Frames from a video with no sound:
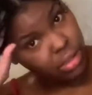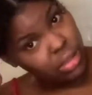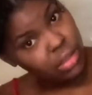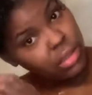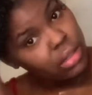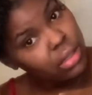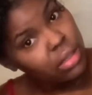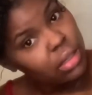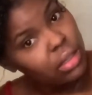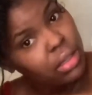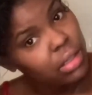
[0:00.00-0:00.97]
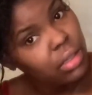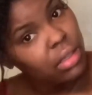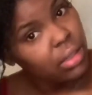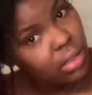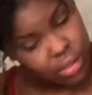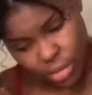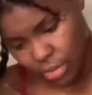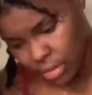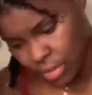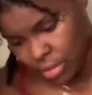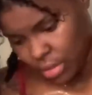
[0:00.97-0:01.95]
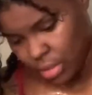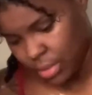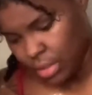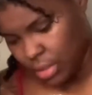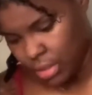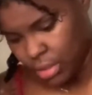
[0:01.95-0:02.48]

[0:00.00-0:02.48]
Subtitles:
So I'm just raking it through, making sure I get it